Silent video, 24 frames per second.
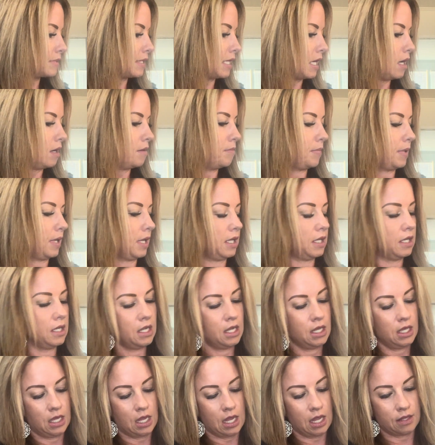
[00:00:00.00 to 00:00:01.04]
at, but,
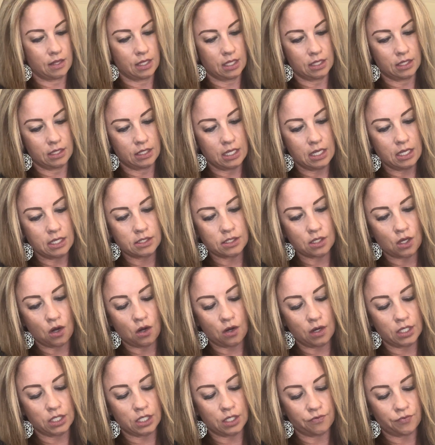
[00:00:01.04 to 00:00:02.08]
and then these are
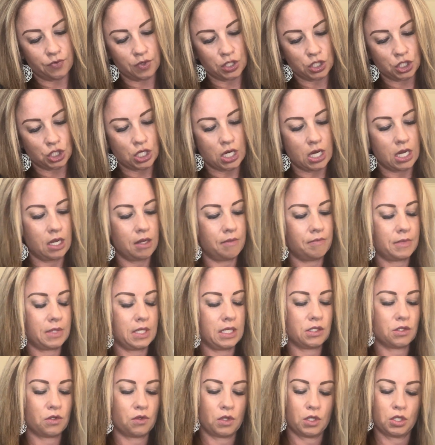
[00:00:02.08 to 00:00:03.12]
a different shape.
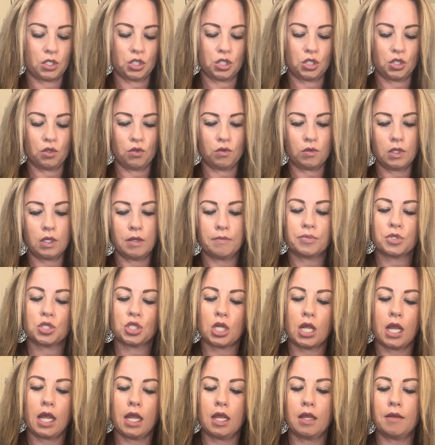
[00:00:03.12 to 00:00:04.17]
These are the tulip
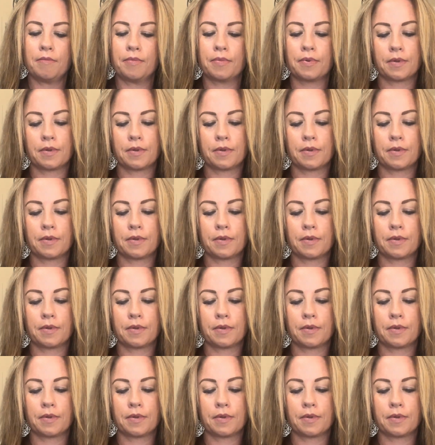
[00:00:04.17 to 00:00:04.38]
shape.